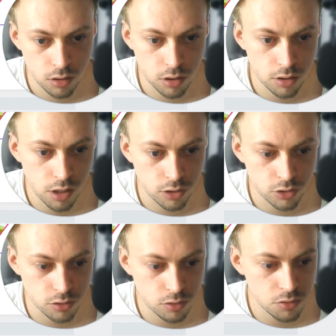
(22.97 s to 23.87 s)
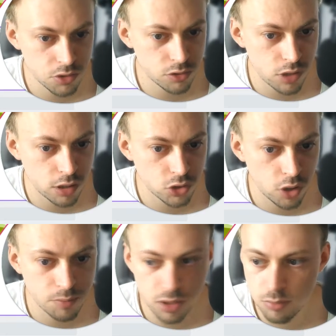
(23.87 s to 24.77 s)
Yes, so you just drag and
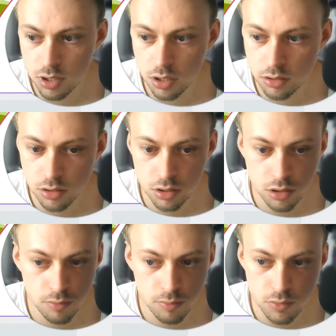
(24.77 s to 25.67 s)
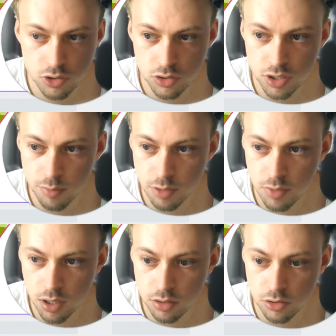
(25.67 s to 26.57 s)
drop them, and just keep in
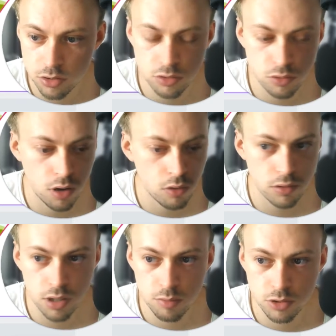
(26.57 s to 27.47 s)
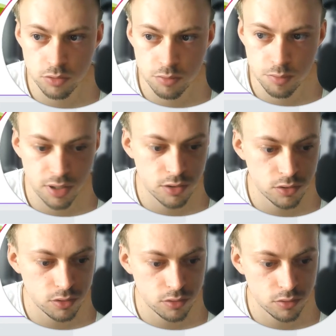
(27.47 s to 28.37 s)
mind you are only able to
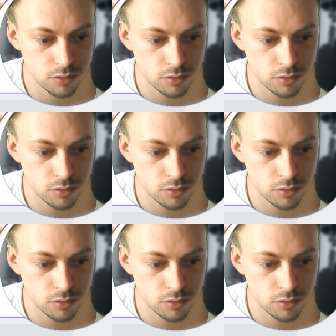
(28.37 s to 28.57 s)
replace,